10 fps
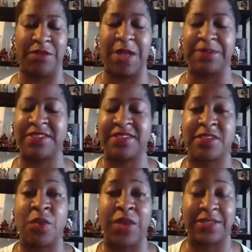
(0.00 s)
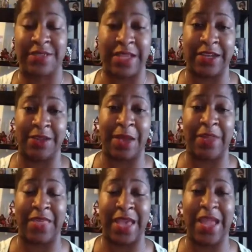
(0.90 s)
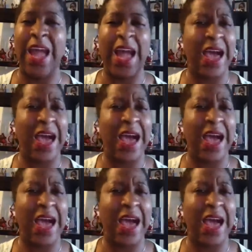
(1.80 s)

I'm so excited about that.